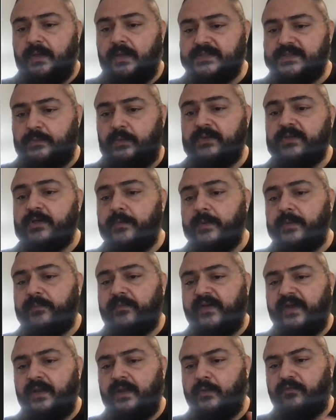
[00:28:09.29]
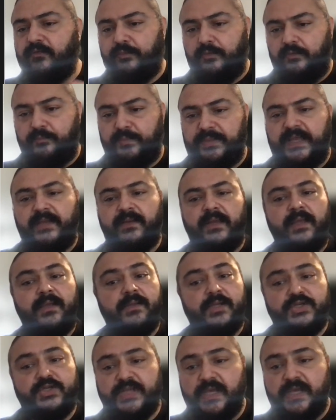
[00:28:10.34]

It's a 1 terabyte file of plain English